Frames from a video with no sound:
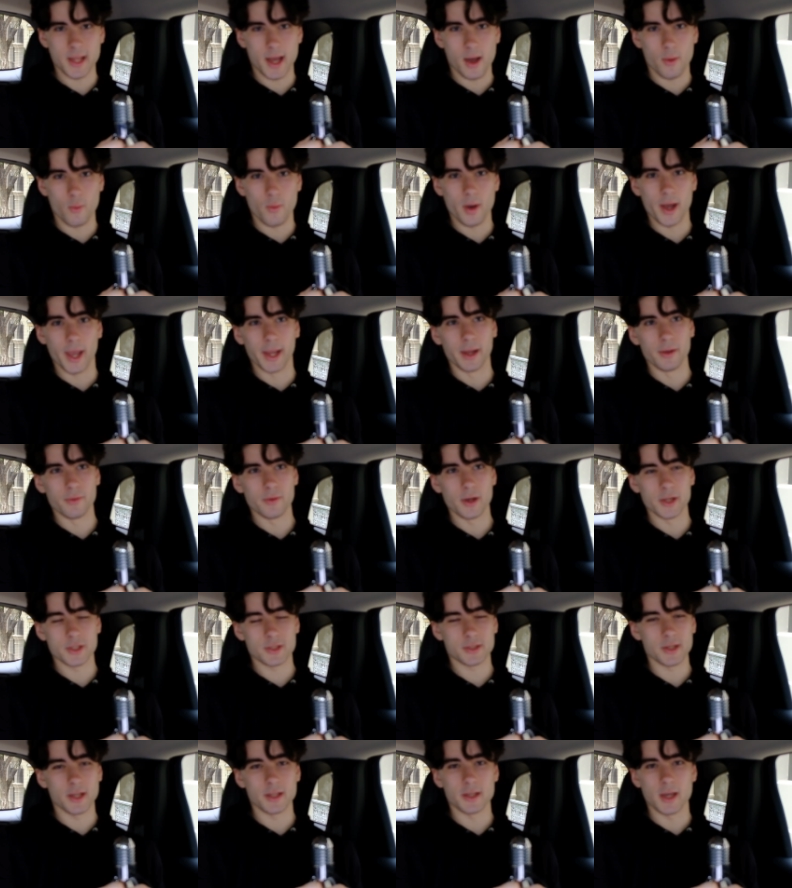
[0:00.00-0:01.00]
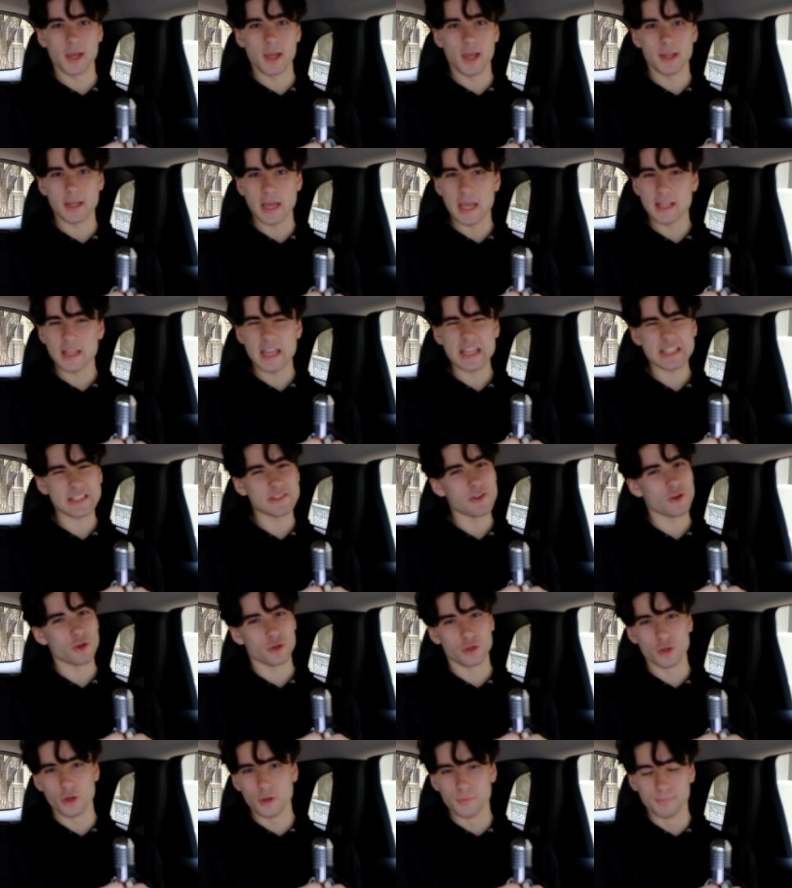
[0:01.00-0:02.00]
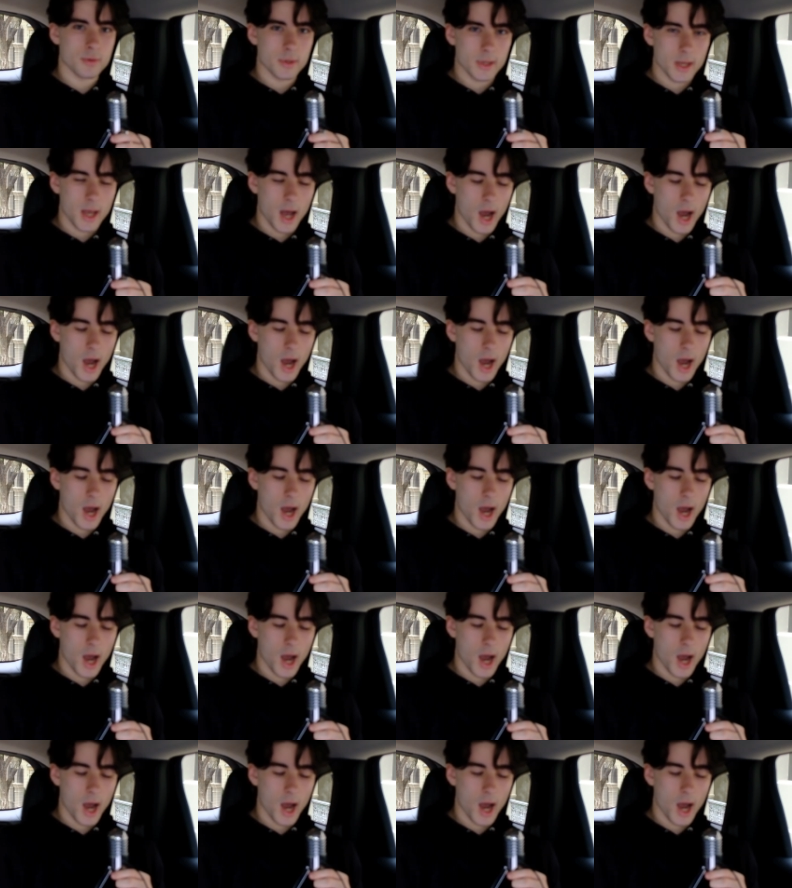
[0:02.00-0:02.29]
that way. It's it, it, it's not good.